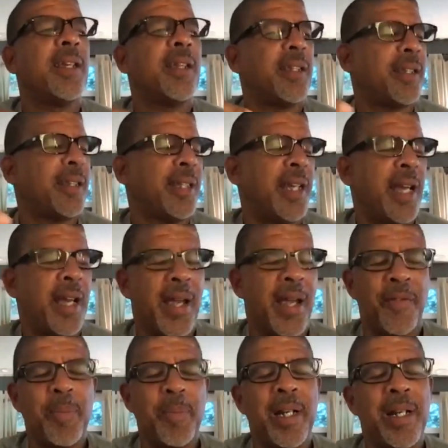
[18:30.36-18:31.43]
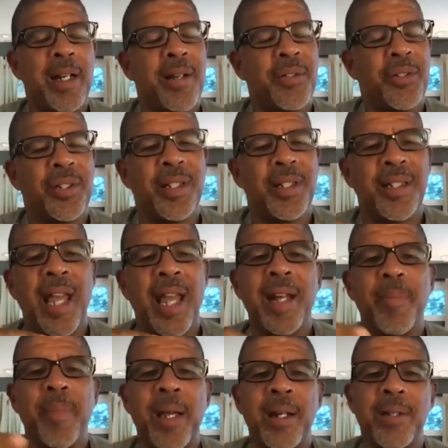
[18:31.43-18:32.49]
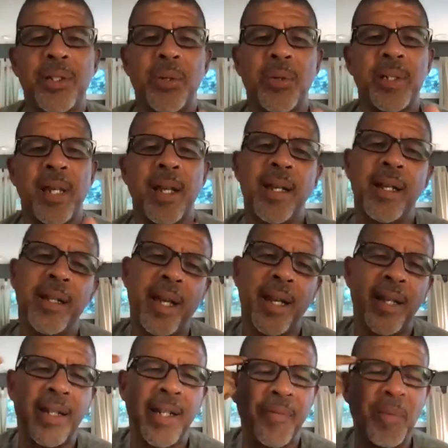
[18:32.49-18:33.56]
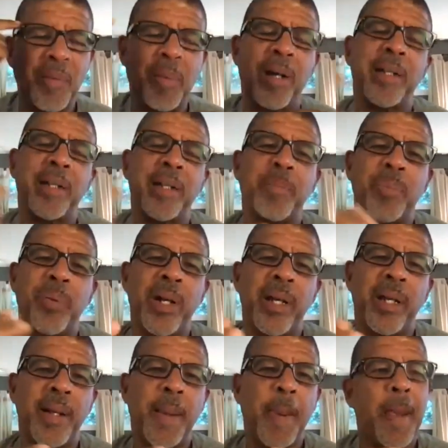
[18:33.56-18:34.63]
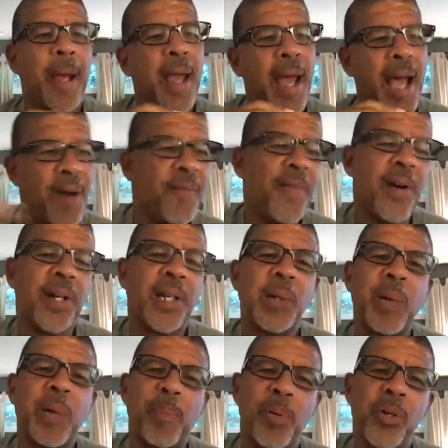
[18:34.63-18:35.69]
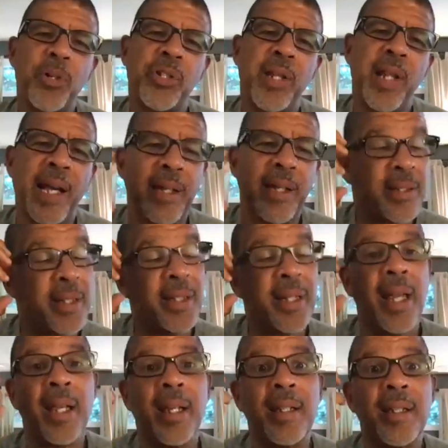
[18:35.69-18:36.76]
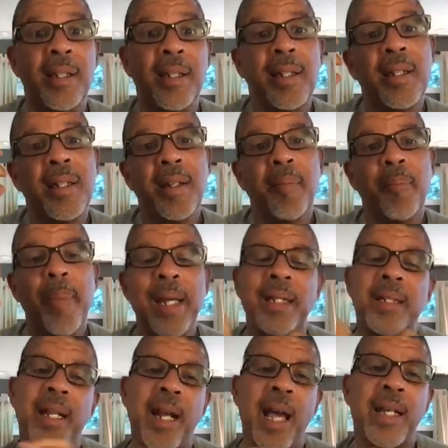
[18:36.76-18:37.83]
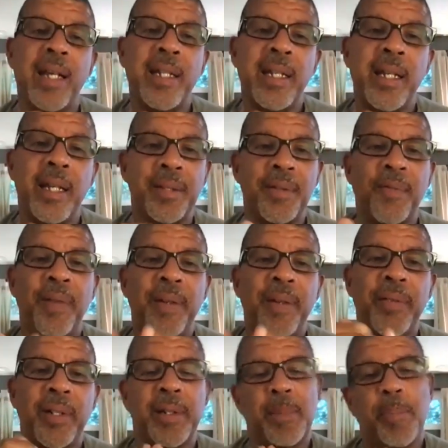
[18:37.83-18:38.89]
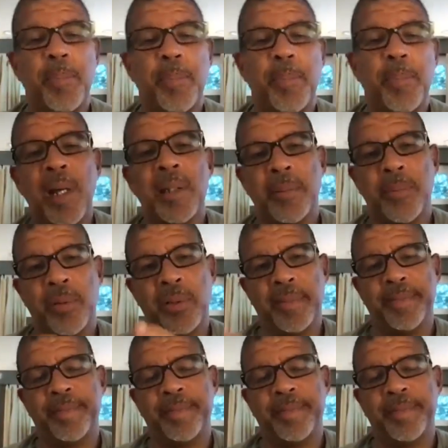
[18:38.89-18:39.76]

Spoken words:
yeah, everybody knows it's animated, so it's hitting like a different part of your brain. How far can we push that to like make that idea as vivid as possible?